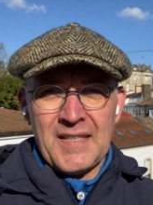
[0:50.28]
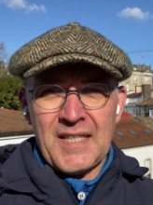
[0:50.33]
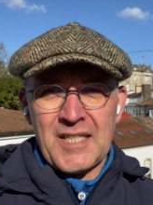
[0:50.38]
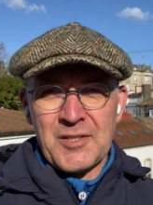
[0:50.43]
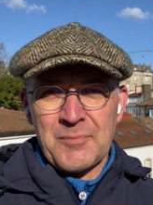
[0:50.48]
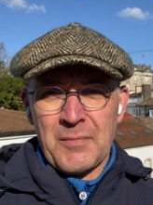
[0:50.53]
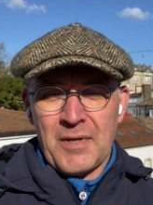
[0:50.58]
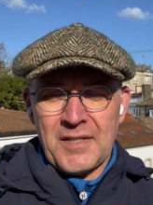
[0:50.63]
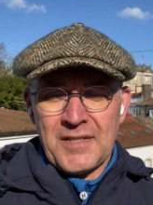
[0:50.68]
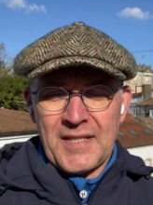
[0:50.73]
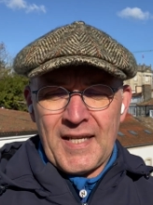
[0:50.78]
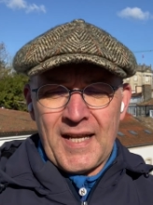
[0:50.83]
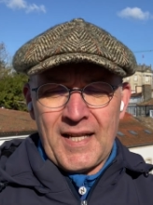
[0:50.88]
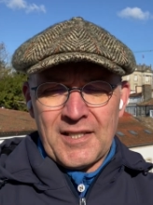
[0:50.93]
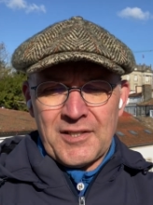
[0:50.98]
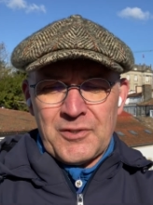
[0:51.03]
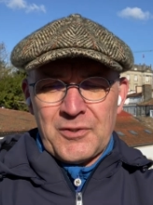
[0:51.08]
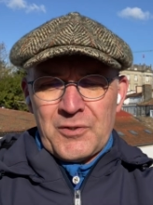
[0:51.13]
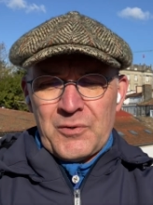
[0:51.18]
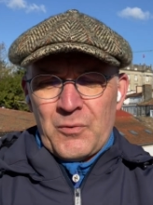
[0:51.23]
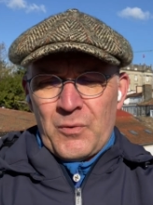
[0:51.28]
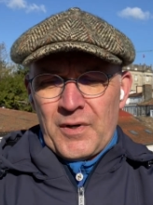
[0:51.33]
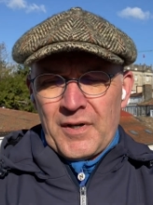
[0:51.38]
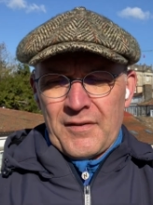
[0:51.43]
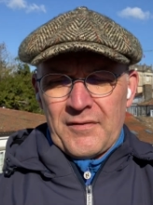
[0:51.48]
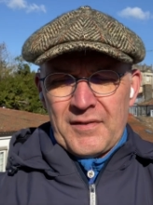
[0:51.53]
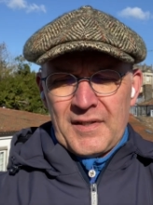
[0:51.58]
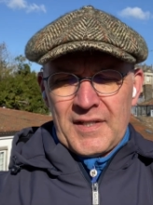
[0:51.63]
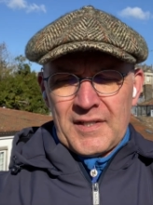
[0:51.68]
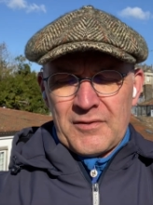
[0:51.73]
Monday I'll do one
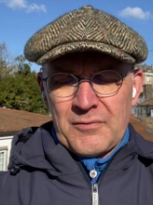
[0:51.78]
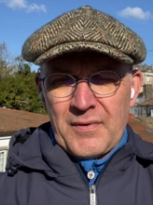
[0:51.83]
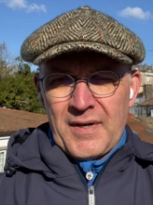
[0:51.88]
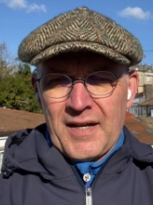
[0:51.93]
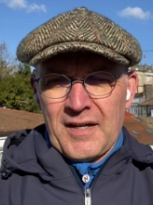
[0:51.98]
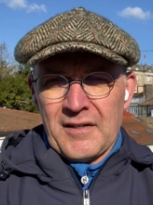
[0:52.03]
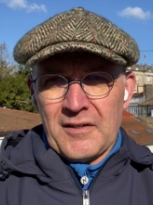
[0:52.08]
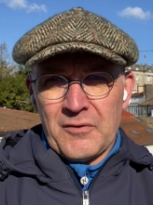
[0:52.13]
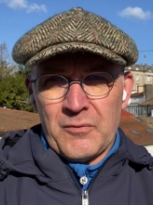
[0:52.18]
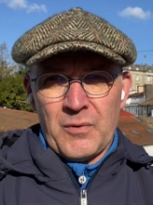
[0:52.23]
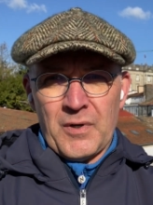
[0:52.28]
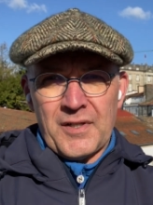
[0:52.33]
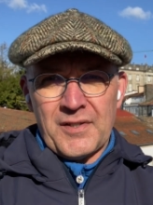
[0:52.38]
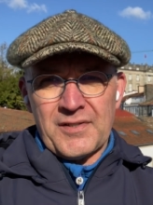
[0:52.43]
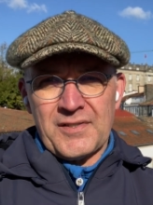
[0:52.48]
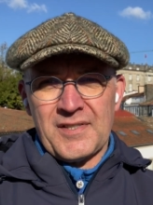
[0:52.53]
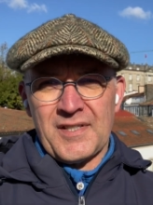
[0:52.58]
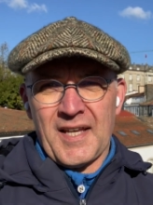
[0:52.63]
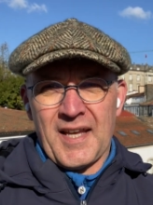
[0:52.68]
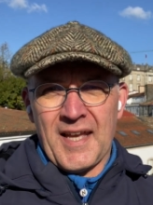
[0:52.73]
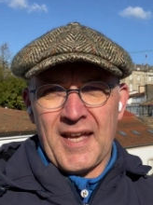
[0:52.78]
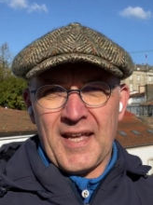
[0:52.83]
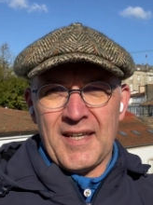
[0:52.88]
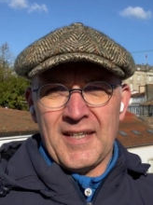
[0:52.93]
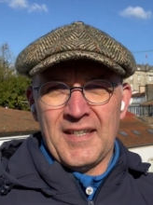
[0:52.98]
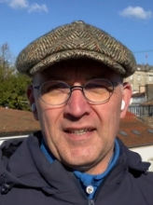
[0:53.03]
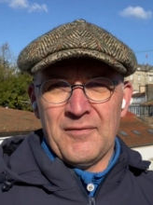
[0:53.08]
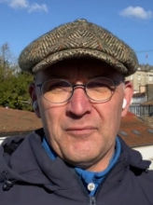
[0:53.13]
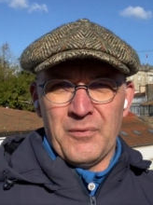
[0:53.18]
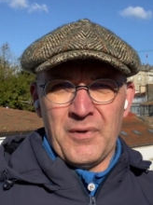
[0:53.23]
of these regular ones
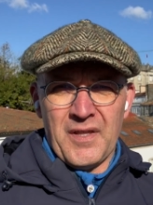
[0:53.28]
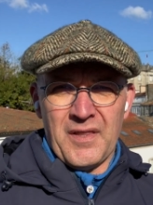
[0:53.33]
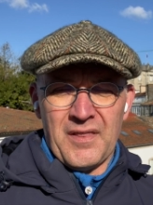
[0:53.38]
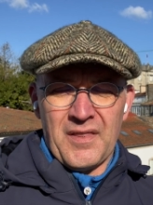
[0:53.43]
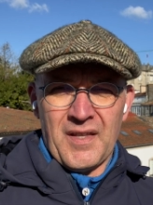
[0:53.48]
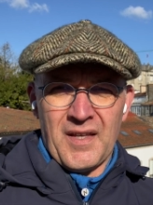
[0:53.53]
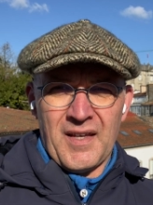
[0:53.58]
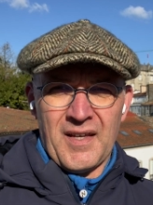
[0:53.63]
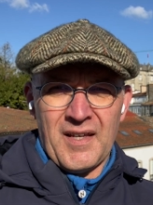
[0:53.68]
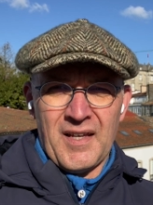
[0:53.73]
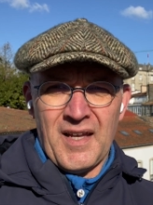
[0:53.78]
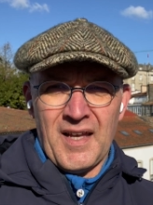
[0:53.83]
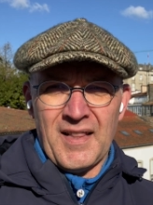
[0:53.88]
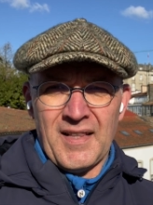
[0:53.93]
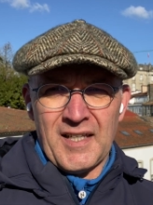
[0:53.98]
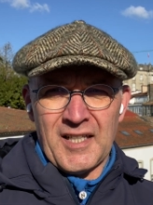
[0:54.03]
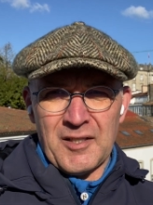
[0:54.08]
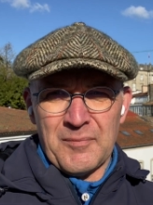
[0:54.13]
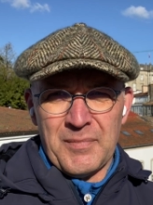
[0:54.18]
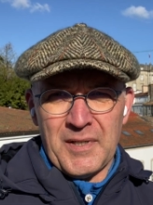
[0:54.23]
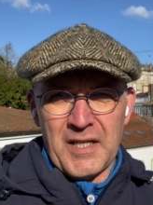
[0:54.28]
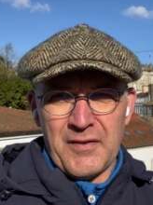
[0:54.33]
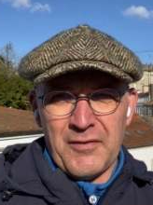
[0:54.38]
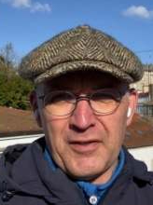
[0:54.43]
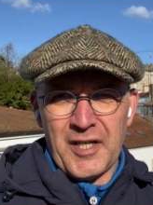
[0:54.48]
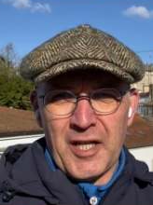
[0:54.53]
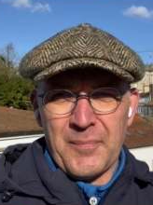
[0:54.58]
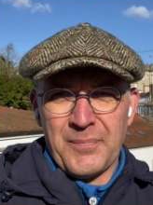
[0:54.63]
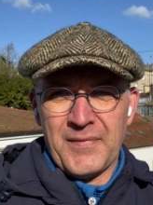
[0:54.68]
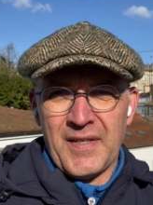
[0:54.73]
again with a little bit of
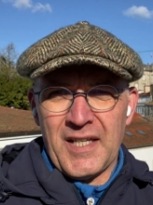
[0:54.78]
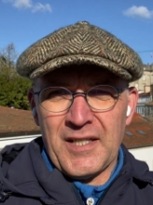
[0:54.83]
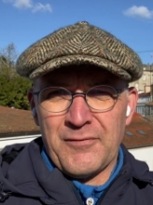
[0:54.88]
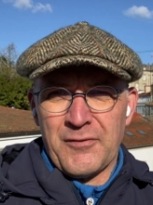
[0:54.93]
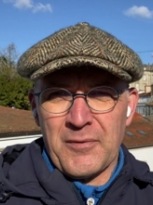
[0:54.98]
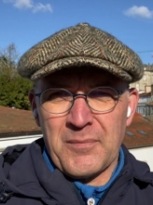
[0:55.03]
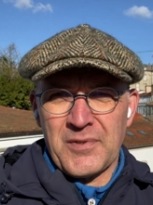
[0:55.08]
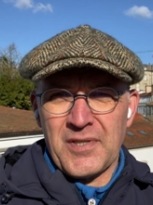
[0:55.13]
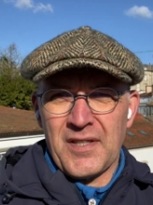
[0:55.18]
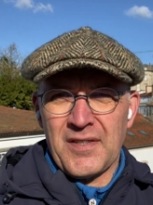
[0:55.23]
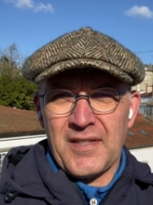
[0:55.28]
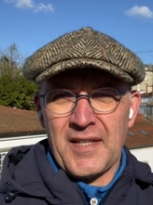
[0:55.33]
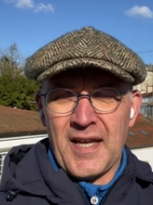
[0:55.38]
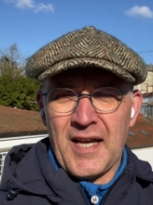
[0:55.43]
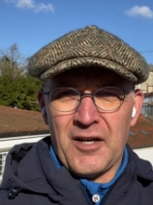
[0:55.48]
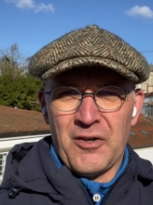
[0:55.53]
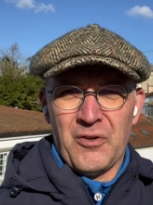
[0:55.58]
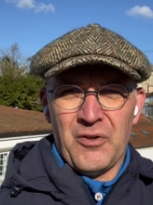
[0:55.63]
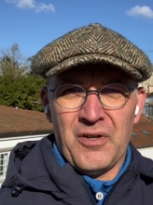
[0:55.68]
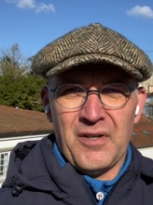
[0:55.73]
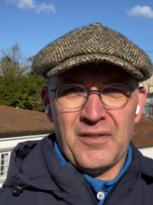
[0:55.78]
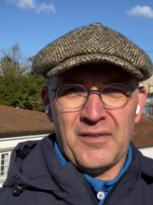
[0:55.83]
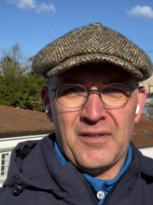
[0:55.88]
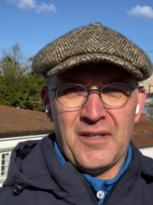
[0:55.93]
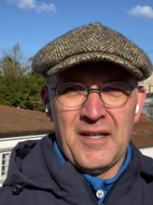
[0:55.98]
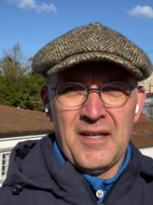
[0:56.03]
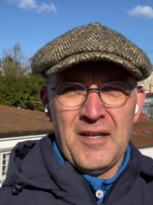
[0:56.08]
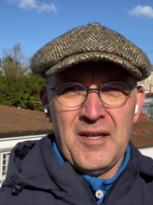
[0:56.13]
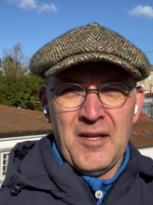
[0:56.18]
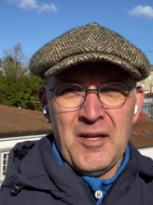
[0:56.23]
an update from Santiago
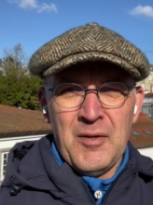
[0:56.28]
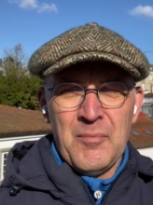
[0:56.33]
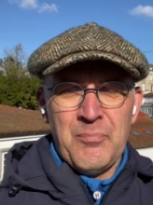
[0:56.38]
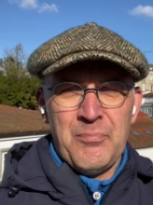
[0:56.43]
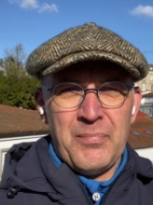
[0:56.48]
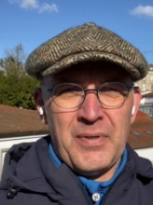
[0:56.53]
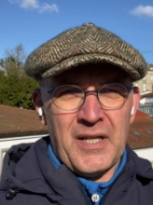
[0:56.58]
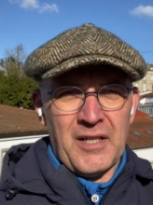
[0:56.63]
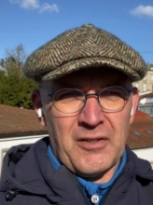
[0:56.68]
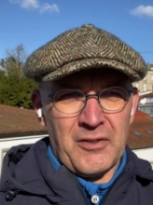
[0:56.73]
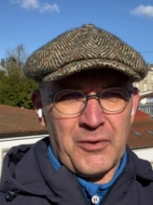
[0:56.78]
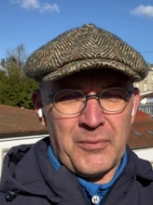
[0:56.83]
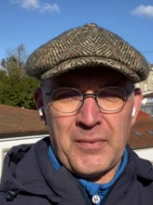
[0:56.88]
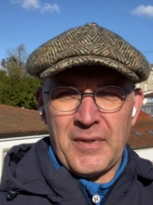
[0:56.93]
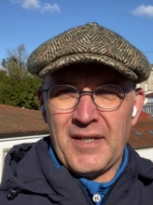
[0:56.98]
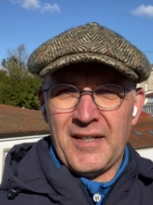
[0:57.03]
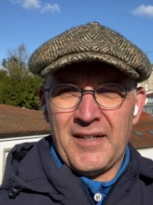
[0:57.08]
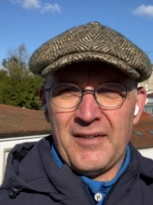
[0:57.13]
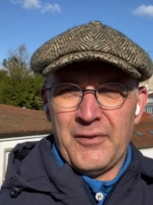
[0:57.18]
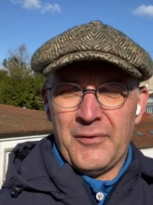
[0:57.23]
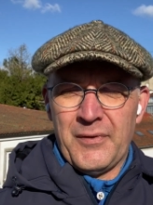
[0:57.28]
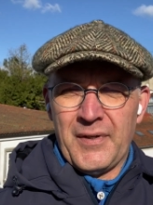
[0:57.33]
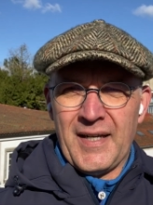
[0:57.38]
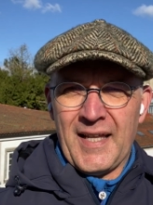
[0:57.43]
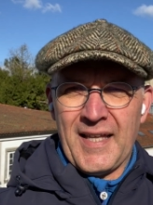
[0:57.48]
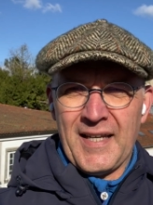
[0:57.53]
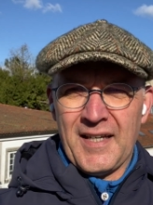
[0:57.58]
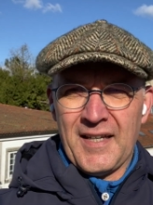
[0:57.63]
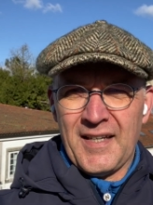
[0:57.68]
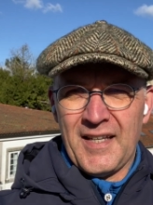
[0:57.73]
on pilgrim
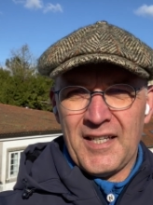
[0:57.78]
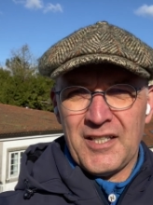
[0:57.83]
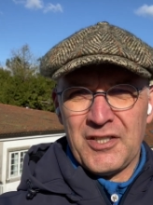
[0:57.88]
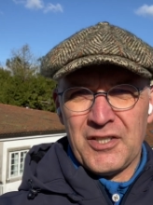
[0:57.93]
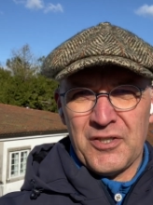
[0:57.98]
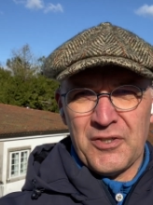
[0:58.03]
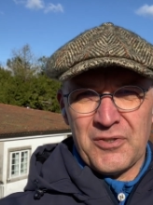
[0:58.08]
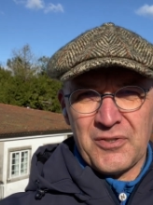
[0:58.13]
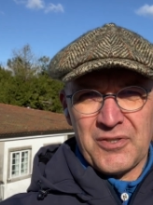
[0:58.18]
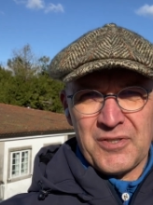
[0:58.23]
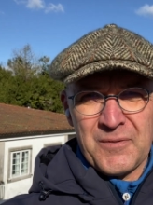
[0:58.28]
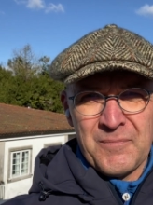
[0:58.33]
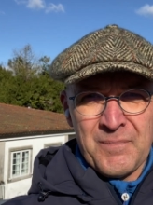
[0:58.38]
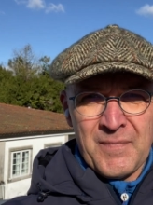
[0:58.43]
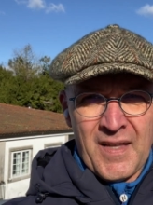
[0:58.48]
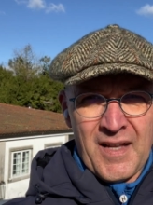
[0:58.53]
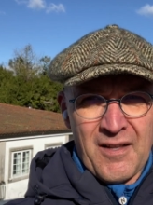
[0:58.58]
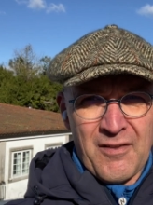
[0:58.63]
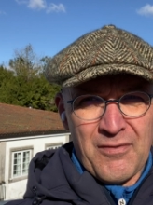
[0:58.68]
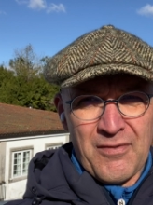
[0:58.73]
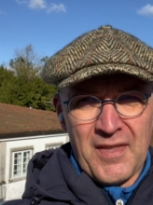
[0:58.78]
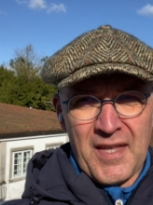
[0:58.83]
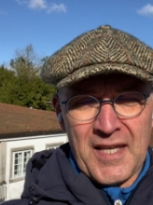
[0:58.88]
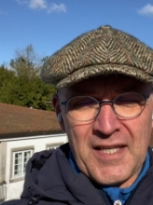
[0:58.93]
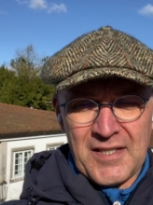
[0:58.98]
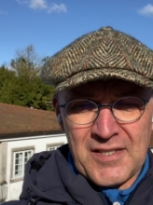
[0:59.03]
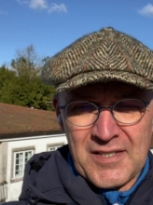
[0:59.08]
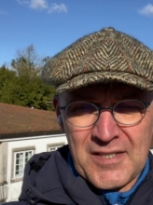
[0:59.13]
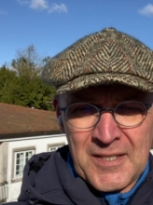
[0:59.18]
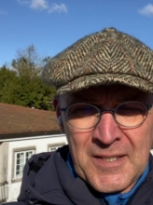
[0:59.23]
related issues and
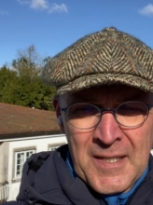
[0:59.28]
things.